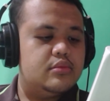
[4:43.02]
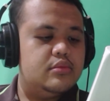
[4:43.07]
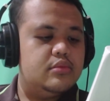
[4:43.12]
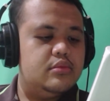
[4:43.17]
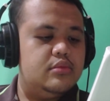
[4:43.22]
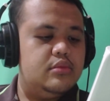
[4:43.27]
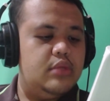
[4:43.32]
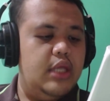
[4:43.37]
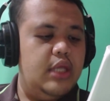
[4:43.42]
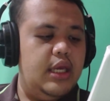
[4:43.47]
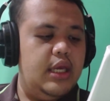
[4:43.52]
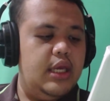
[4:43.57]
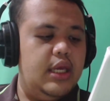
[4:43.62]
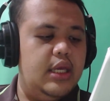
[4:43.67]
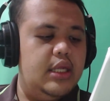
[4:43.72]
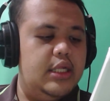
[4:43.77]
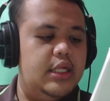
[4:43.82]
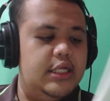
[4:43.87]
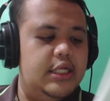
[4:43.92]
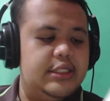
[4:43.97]

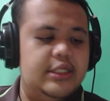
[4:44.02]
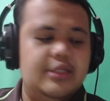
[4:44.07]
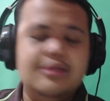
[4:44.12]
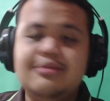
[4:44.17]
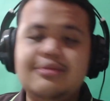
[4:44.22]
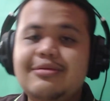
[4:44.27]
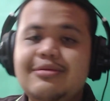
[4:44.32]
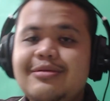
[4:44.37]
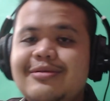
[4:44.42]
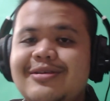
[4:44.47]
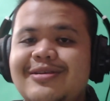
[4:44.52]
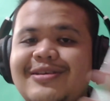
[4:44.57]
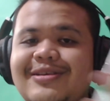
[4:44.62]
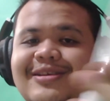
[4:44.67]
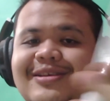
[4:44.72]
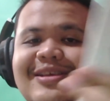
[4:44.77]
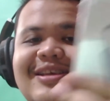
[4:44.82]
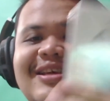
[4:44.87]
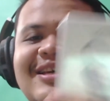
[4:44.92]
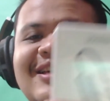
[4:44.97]
And that's it.
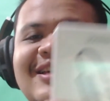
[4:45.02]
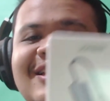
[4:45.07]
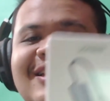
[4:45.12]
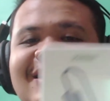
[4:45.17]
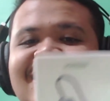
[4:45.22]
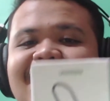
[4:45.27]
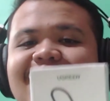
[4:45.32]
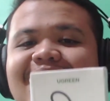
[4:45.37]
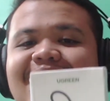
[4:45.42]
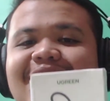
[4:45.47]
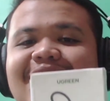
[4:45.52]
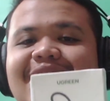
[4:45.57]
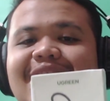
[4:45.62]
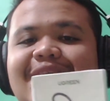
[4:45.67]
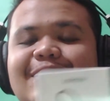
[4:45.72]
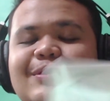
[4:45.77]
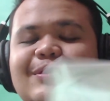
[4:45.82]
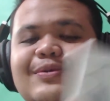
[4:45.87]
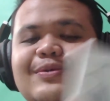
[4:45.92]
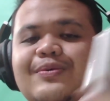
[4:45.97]

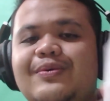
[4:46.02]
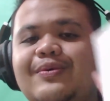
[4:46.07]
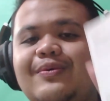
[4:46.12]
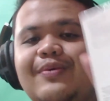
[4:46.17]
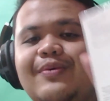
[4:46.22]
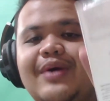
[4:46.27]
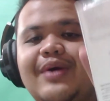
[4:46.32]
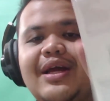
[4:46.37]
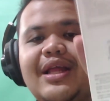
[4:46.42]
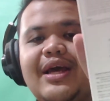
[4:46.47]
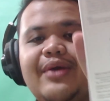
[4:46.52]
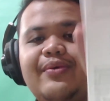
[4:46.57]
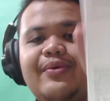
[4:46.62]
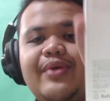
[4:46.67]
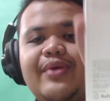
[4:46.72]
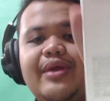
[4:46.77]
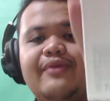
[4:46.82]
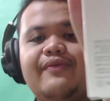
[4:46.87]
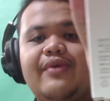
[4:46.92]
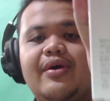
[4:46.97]
That's what I
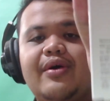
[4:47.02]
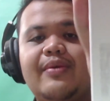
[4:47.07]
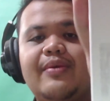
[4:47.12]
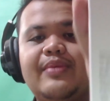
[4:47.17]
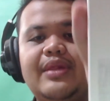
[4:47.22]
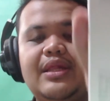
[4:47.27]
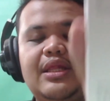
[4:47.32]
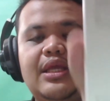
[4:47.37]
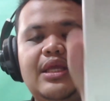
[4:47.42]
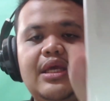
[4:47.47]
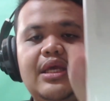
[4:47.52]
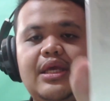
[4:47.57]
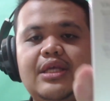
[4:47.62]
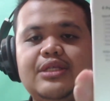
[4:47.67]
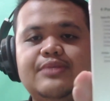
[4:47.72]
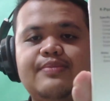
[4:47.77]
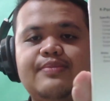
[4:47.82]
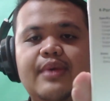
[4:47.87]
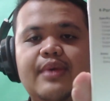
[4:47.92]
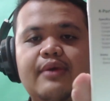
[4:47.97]
read from the
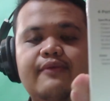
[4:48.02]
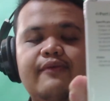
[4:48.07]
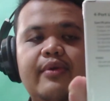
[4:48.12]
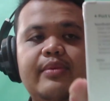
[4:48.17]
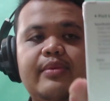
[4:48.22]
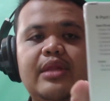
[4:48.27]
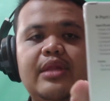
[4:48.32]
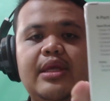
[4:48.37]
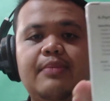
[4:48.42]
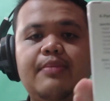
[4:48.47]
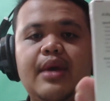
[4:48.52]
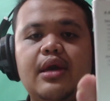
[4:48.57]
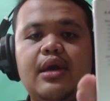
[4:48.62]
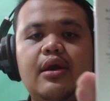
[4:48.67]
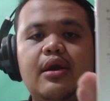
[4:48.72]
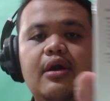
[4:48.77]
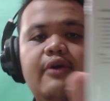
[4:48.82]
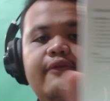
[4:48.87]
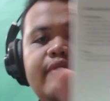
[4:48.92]
spec from the back of the